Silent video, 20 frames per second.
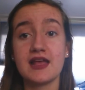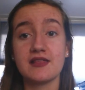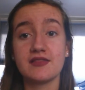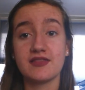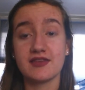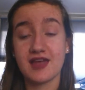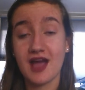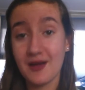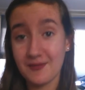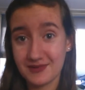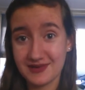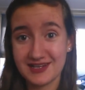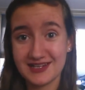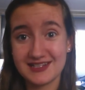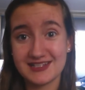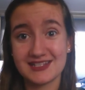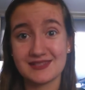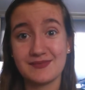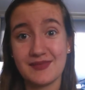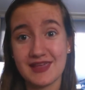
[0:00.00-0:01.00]
the
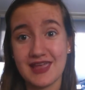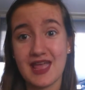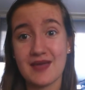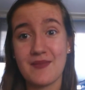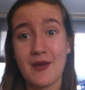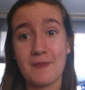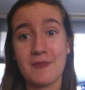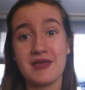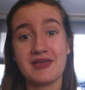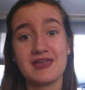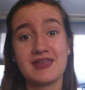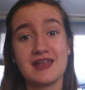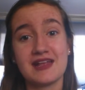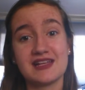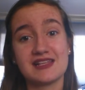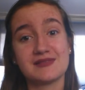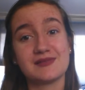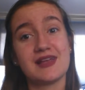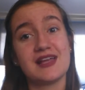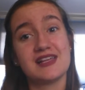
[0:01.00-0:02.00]
companies just make it about making
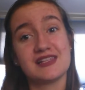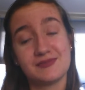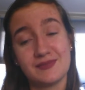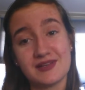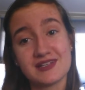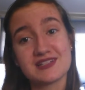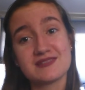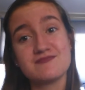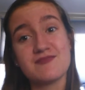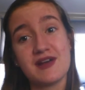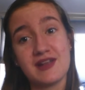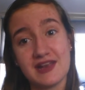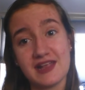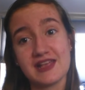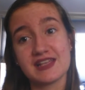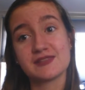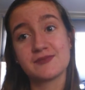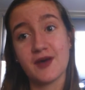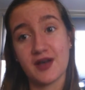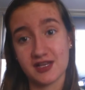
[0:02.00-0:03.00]
as much money
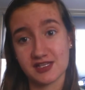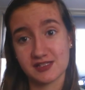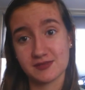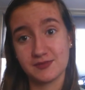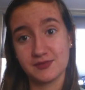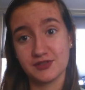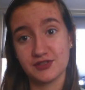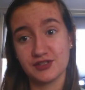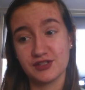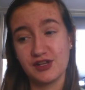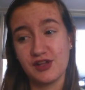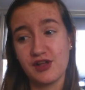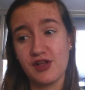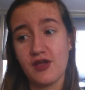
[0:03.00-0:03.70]
as possible,